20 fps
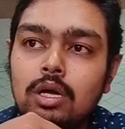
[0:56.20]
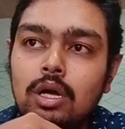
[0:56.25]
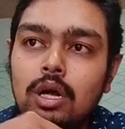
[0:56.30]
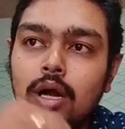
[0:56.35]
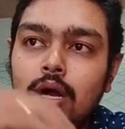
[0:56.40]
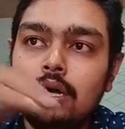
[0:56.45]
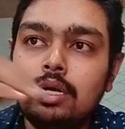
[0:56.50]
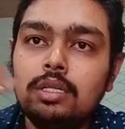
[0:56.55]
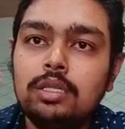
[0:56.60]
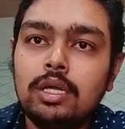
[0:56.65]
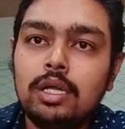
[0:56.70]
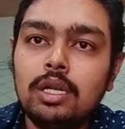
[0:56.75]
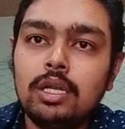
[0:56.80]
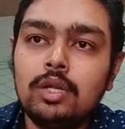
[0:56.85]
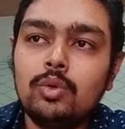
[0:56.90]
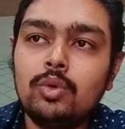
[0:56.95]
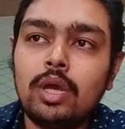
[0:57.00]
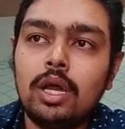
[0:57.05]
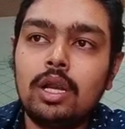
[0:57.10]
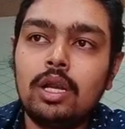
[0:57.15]
and then
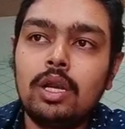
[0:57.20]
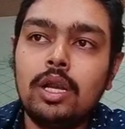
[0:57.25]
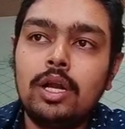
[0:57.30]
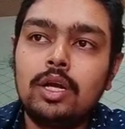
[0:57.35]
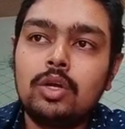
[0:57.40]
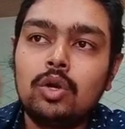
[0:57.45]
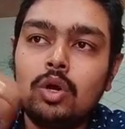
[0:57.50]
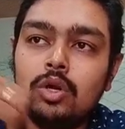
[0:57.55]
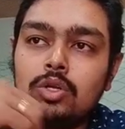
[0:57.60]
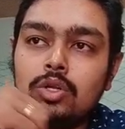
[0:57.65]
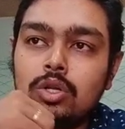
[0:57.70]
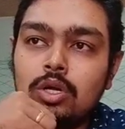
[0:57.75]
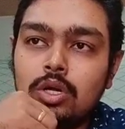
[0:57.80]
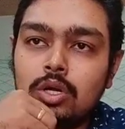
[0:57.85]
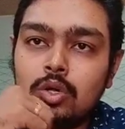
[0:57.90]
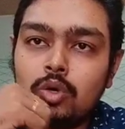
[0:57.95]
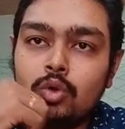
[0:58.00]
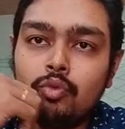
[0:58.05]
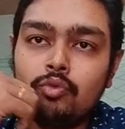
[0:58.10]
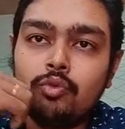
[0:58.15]
you can later on
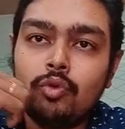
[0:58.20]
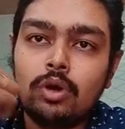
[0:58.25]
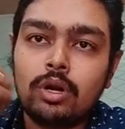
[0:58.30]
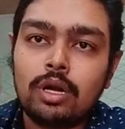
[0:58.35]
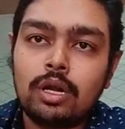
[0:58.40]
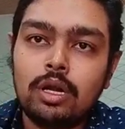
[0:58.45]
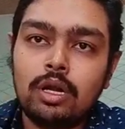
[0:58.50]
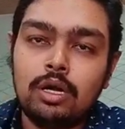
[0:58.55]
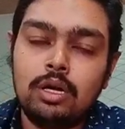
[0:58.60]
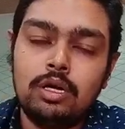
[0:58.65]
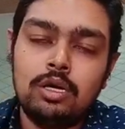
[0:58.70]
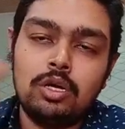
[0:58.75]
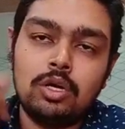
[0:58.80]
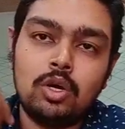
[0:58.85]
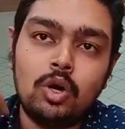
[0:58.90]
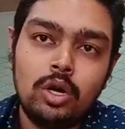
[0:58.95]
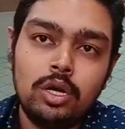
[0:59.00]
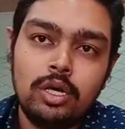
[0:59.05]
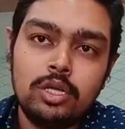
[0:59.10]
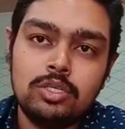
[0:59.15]
go for
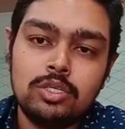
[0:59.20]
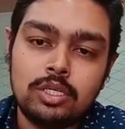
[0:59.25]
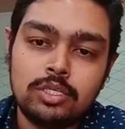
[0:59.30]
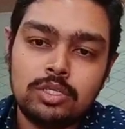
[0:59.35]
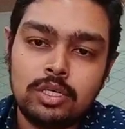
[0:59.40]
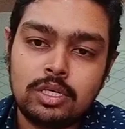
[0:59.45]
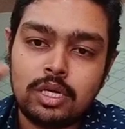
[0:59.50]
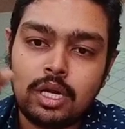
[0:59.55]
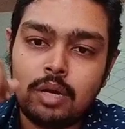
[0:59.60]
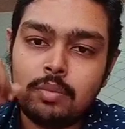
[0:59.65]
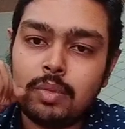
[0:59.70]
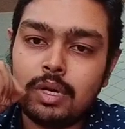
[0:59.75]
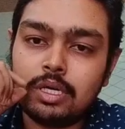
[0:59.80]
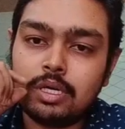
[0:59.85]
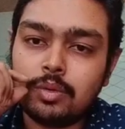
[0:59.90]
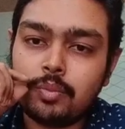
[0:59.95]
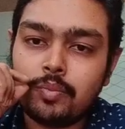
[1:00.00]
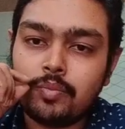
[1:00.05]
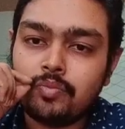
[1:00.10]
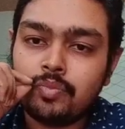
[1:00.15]
college, etc.
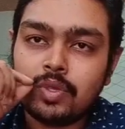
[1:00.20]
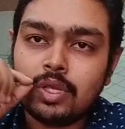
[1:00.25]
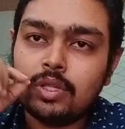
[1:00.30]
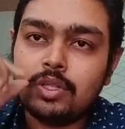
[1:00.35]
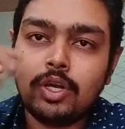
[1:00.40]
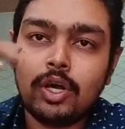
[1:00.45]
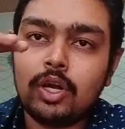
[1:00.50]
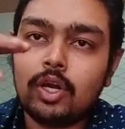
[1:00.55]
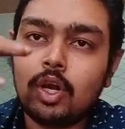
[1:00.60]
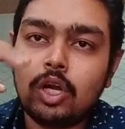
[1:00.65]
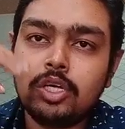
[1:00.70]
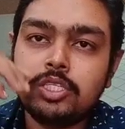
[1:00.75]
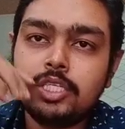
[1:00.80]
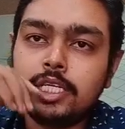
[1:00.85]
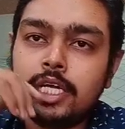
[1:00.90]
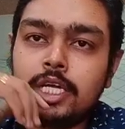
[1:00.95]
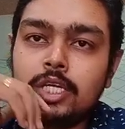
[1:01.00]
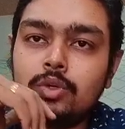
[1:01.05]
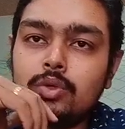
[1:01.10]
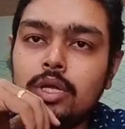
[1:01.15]
But they are not
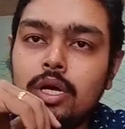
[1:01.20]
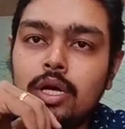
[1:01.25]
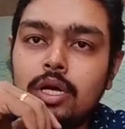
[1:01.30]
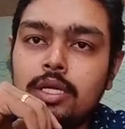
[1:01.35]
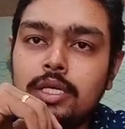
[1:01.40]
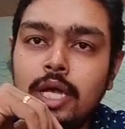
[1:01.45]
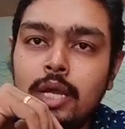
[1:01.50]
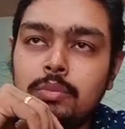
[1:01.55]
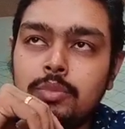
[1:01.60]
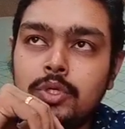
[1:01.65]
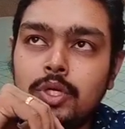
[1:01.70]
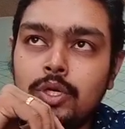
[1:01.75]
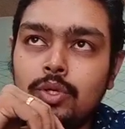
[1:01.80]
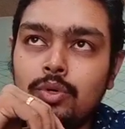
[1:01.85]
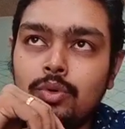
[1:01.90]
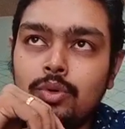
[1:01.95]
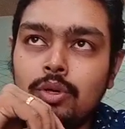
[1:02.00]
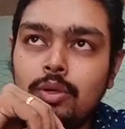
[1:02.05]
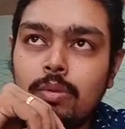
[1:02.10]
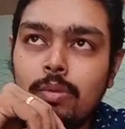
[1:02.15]
sticking to the time
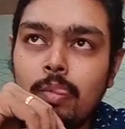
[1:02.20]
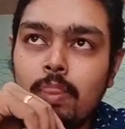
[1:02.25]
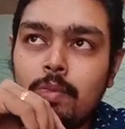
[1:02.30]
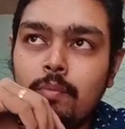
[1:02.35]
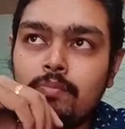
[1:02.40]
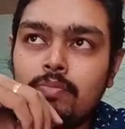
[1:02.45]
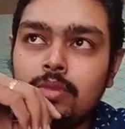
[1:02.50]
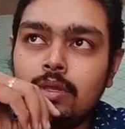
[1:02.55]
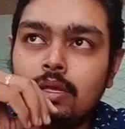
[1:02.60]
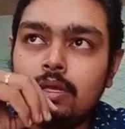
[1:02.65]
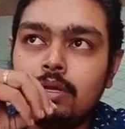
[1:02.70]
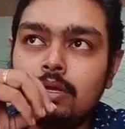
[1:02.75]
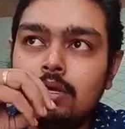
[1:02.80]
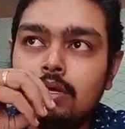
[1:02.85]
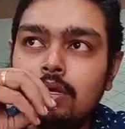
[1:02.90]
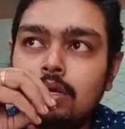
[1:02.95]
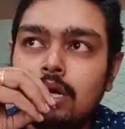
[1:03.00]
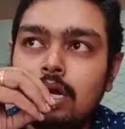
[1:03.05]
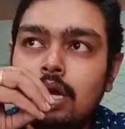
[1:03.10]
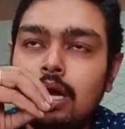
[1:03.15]
schedule,
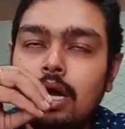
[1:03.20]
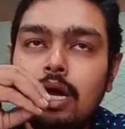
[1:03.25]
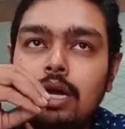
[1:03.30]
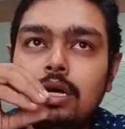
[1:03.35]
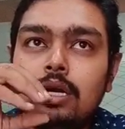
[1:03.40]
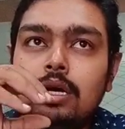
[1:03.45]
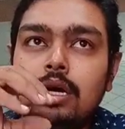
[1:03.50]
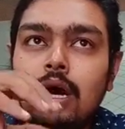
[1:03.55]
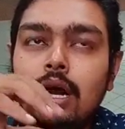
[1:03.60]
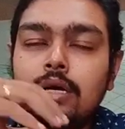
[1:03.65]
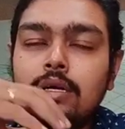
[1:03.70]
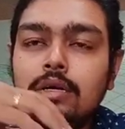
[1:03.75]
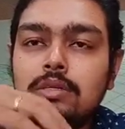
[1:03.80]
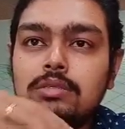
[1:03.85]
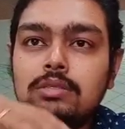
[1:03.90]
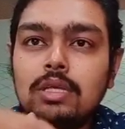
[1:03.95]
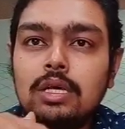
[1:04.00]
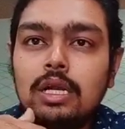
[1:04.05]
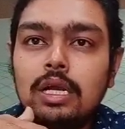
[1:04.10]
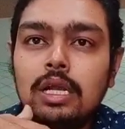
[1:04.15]
and
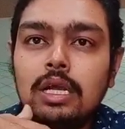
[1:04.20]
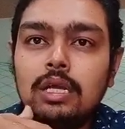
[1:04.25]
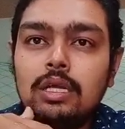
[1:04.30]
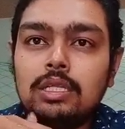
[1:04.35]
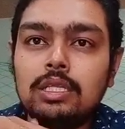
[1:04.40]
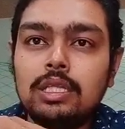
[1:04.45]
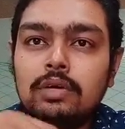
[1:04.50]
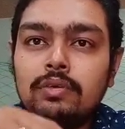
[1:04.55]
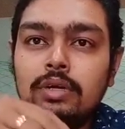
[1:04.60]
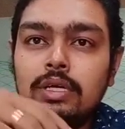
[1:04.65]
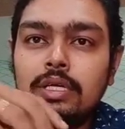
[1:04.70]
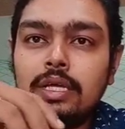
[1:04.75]
unnecessarily they will